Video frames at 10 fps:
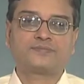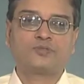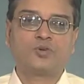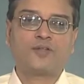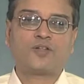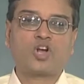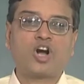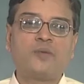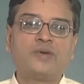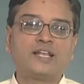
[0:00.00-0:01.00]
One of the
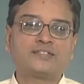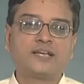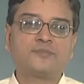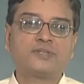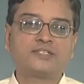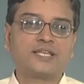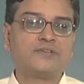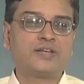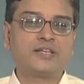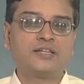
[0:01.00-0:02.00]
common examples
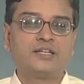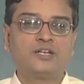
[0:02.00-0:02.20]
given